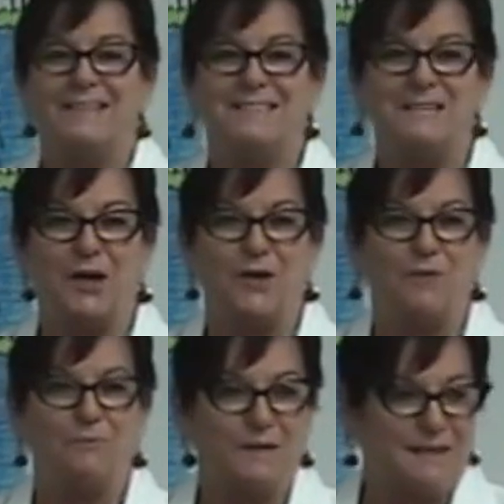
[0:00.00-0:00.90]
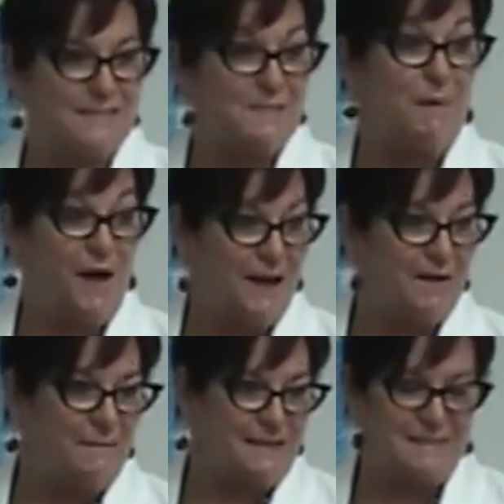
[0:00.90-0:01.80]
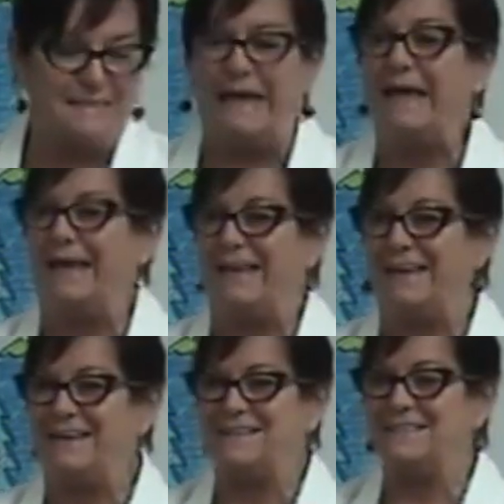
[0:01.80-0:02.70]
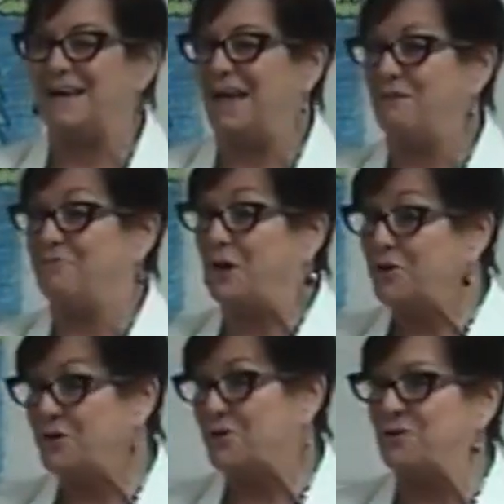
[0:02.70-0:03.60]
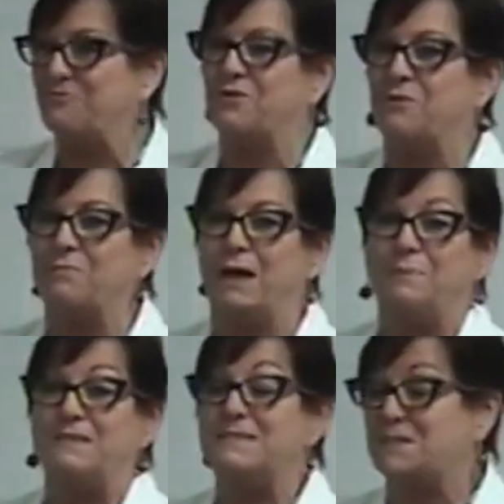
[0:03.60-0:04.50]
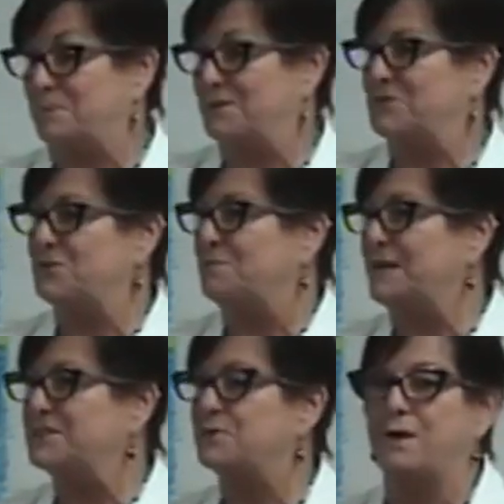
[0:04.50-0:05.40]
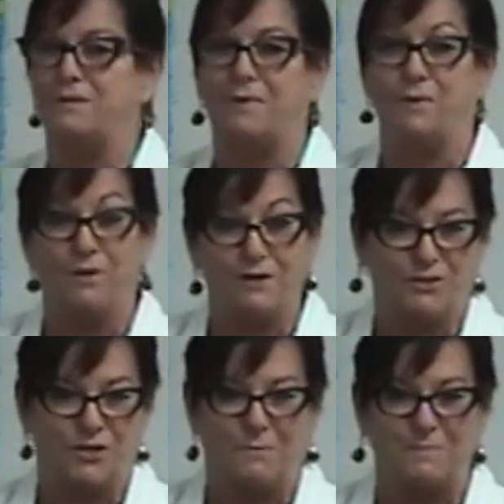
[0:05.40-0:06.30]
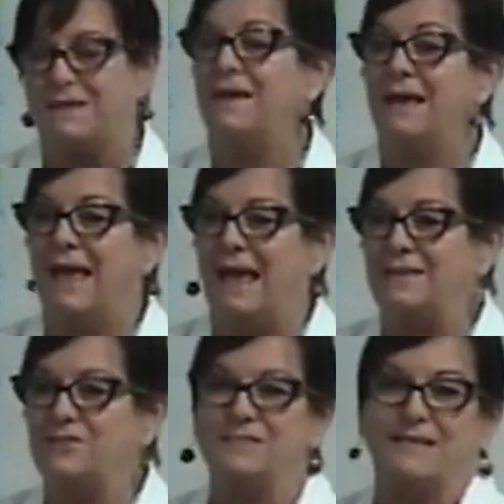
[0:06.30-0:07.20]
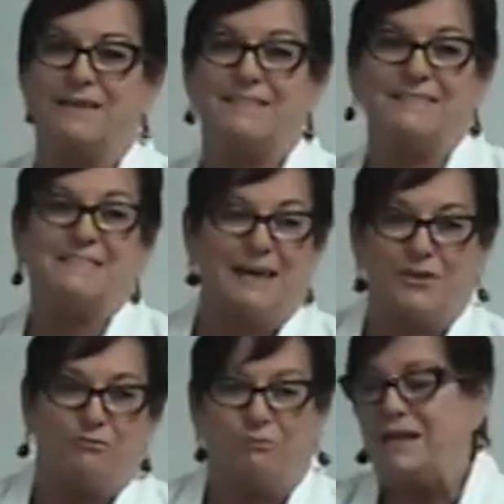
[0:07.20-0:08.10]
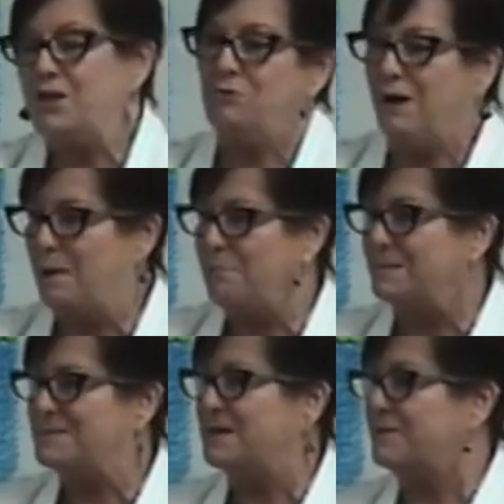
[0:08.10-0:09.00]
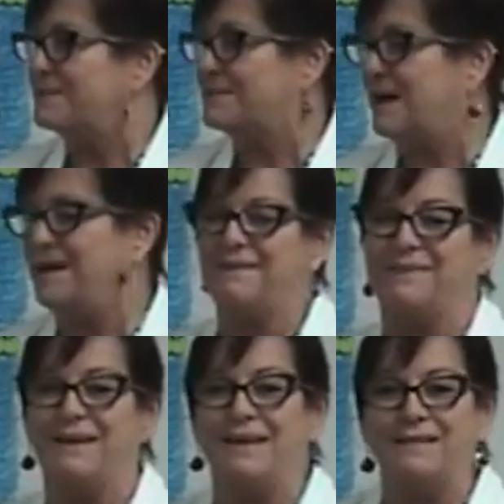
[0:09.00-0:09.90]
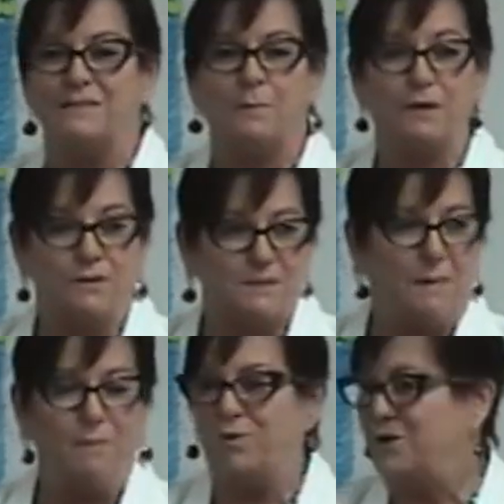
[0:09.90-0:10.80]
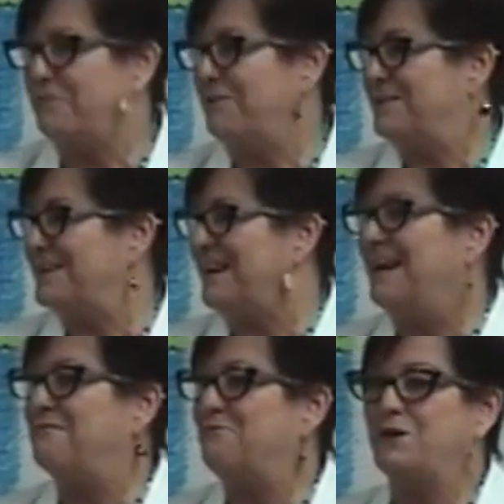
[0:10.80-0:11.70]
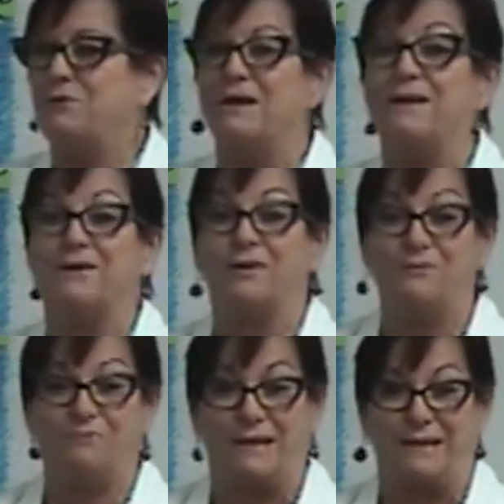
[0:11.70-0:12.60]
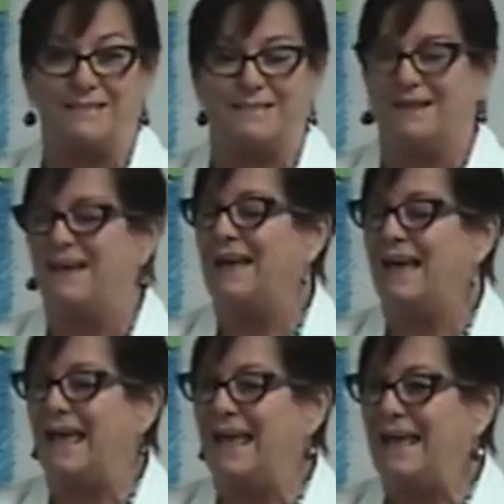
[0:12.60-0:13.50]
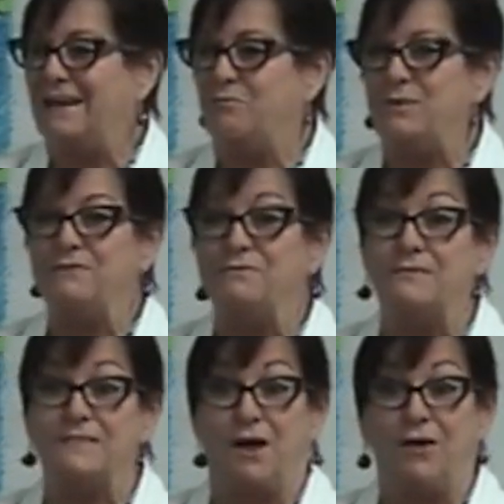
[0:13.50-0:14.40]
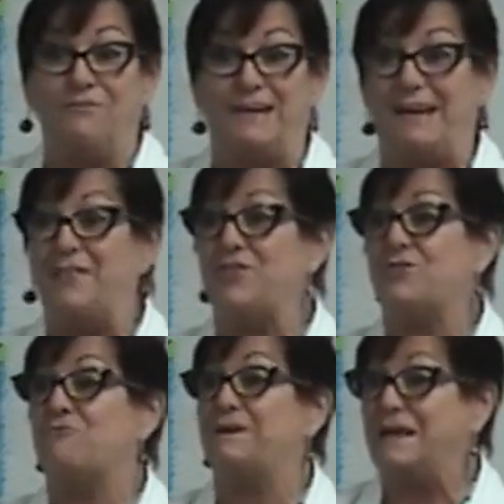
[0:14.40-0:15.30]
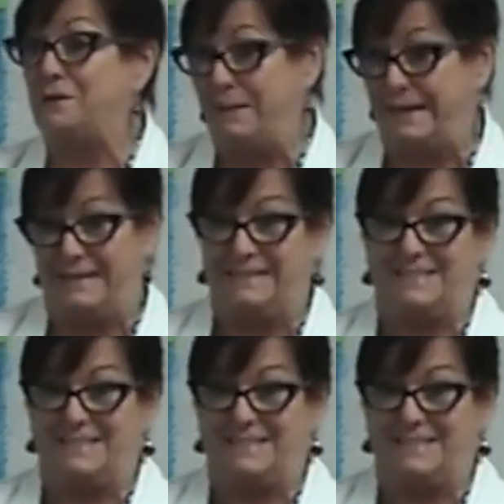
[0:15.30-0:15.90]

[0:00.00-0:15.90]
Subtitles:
So what inspired me today is I had a phone call from a participant who'd been to one of my workshops, and she said, "I just had to ring you up, I'm so excited." So because my boyfriend and I, we were in a conflict and we resolved it in 3 minutes.